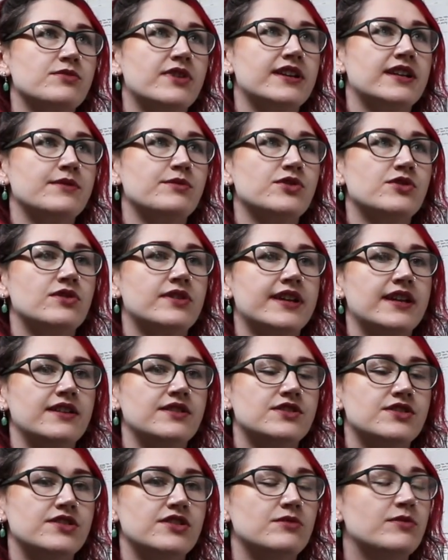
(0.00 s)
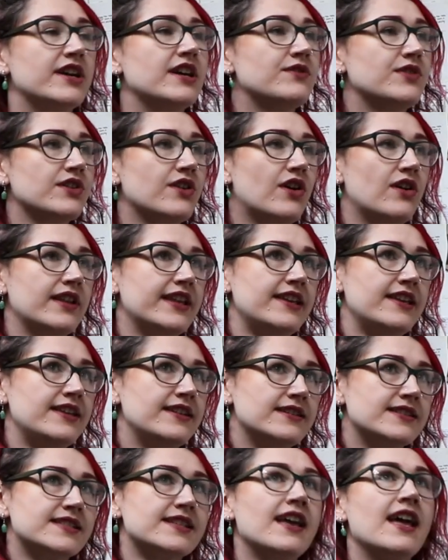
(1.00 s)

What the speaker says: when I'm talking to my other colleagues